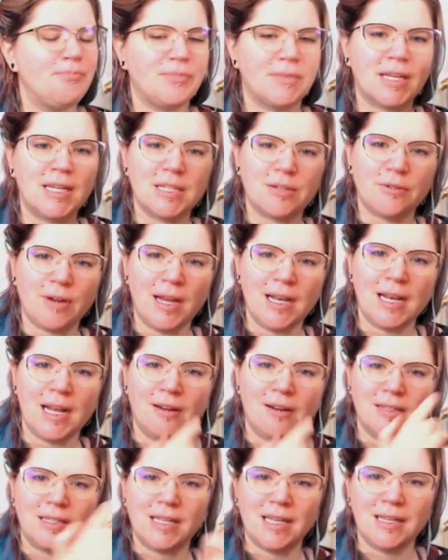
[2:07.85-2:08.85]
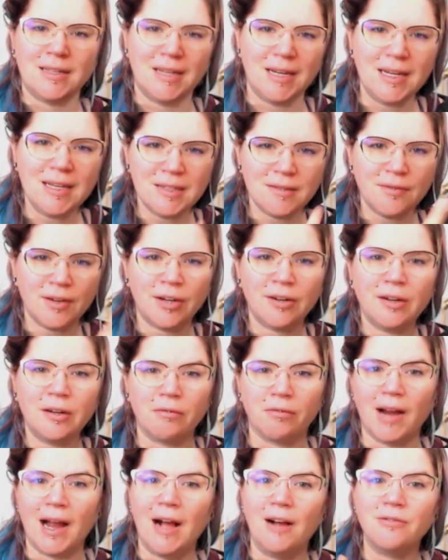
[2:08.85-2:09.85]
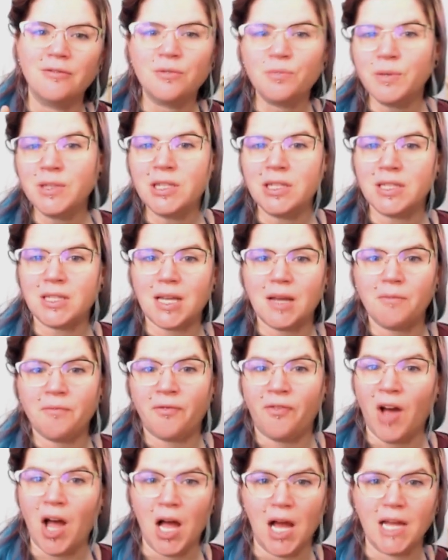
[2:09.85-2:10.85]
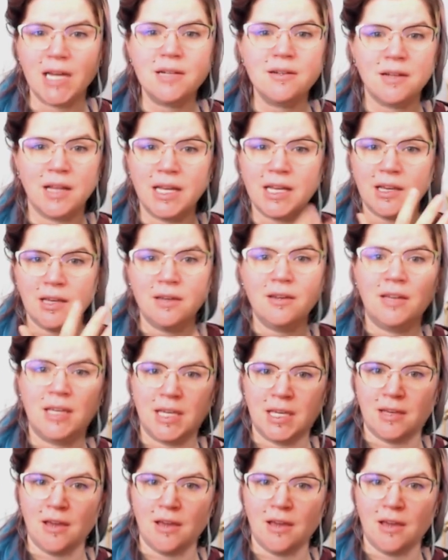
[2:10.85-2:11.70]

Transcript: because right now it is very round, which is fine. I